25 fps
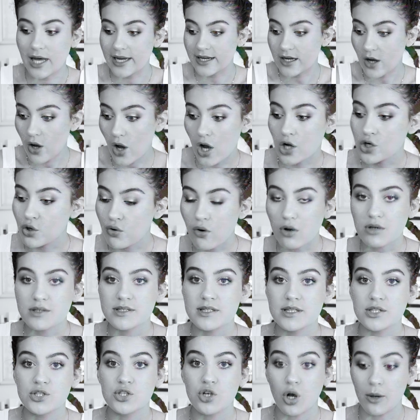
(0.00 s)
like across
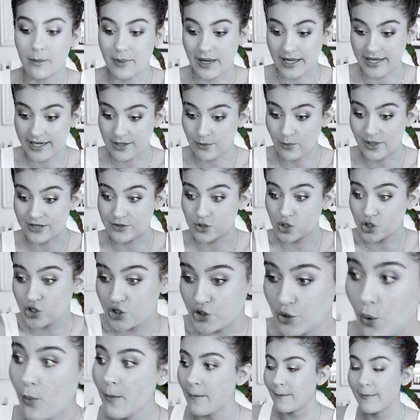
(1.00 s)
the shop, like it went
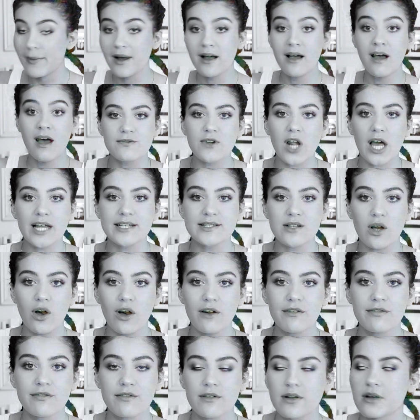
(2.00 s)
shoom, flies
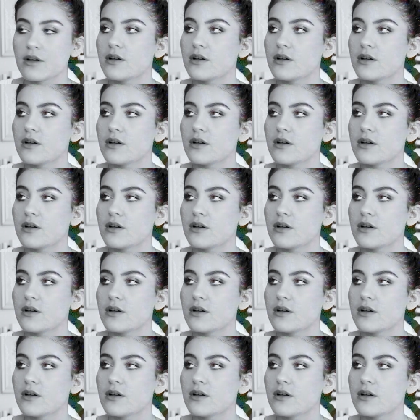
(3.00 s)
off.